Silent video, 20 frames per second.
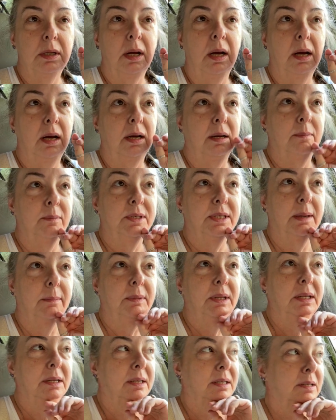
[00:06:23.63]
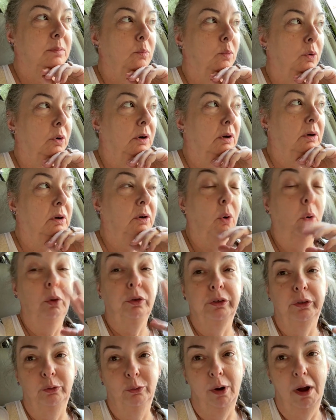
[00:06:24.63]
um, something that's more
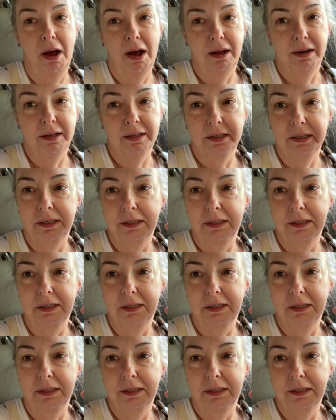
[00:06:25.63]
goldenrod.